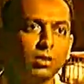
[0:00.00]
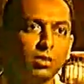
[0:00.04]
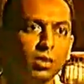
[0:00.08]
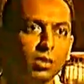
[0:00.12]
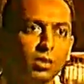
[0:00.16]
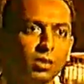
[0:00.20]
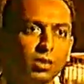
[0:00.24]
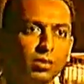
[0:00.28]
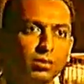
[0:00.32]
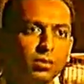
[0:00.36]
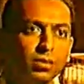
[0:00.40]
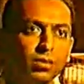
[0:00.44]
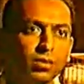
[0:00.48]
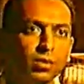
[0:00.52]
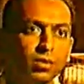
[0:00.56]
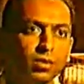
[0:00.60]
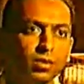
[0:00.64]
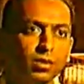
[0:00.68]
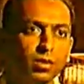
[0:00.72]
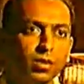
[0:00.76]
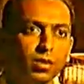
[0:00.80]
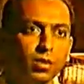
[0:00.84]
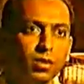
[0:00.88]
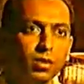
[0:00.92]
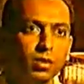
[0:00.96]
destructive
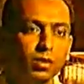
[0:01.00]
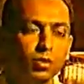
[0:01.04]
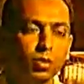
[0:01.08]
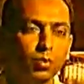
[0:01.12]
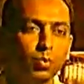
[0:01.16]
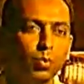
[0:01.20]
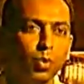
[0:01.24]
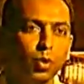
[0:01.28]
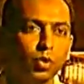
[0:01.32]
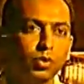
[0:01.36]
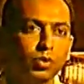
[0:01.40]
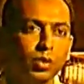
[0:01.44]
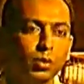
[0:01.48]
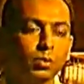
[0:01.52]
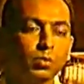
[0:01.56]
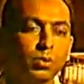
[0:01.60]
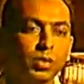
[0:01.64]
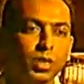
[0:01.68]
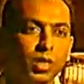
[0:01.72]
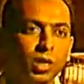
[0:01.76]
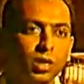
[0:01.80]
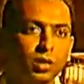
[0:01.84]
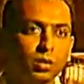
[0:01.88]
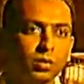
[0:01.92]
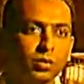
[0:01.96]
to both
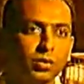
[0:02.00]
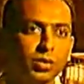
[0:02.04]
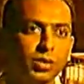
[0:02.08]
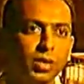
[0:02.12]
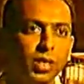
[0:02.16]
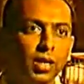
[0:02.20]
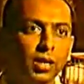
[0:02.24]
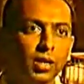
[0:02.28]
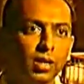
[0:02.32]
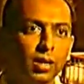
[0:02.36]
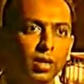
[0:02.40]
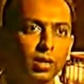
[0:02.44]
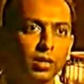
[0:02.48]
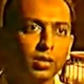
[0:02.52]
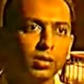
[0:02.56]
themselves, their